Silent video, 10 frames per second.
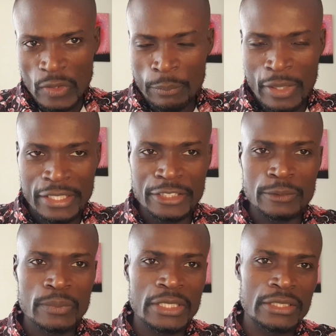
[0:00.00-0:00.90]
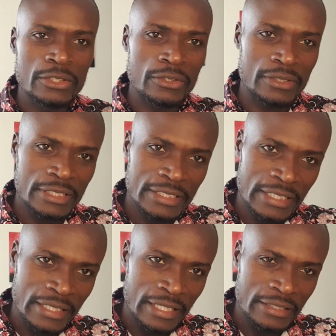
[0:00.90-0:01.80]
management or
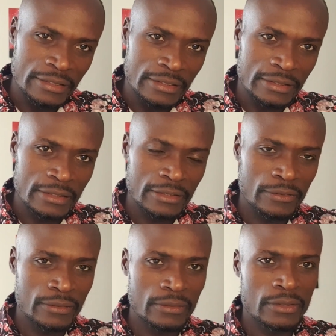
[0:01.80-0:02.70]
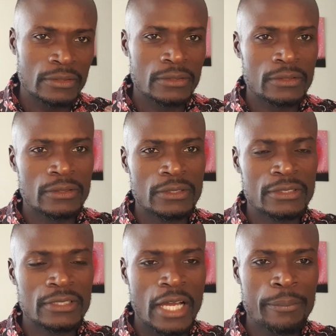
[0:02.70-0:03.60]
data analysis,
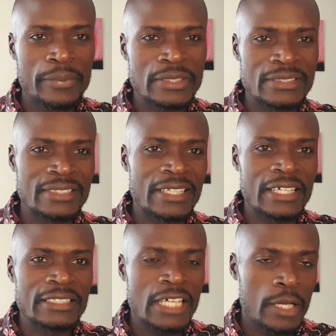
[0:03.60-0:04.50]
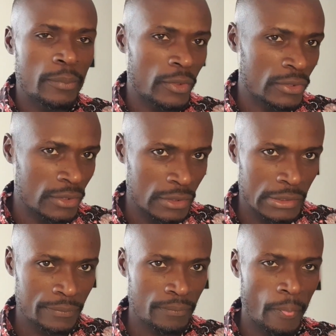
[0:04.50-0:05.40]
it happens in the entire
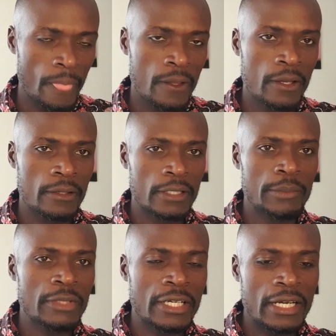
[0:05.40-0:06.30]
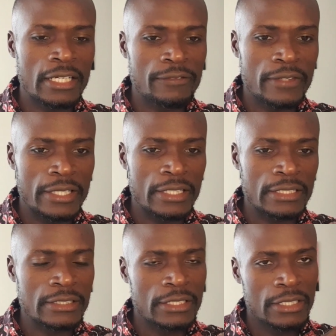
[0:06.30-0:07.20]
process. Let me clarify
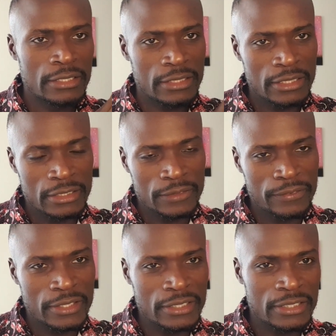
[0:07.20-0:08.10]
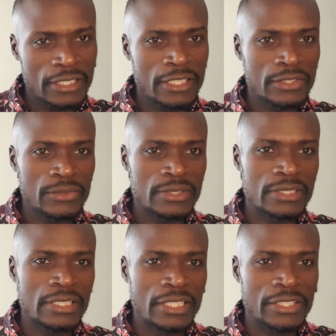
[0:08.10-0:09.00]
that. Scientific integrity, we're
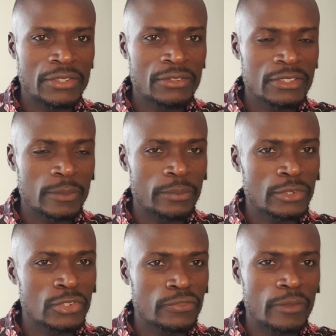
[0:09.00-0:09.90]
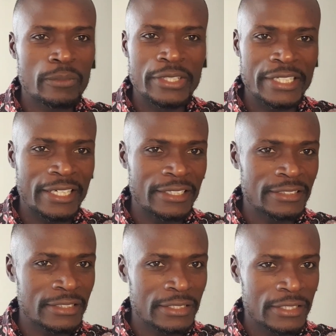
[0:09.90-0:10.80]
saying you're not supposed to
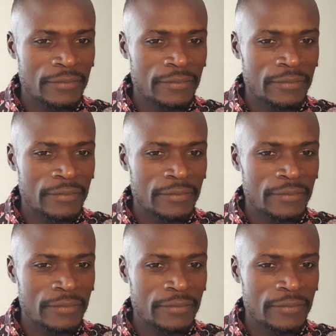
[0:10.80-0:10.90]
fabricate,